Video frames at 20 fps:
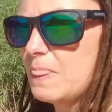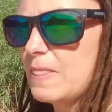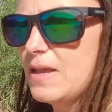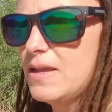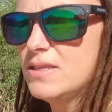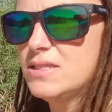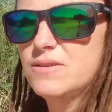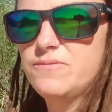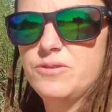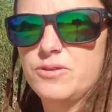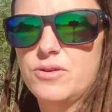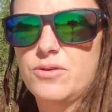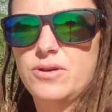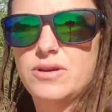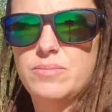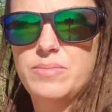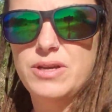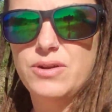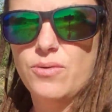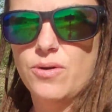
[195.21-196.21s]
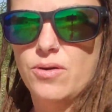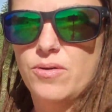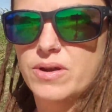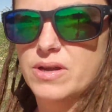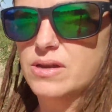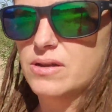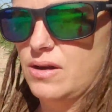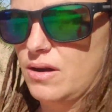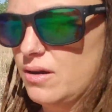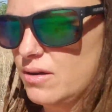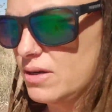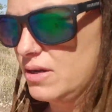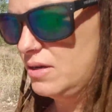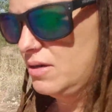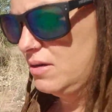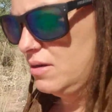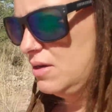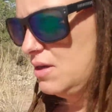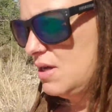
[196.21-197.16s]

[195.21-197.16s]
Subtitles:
is if you're going to be growing a garden.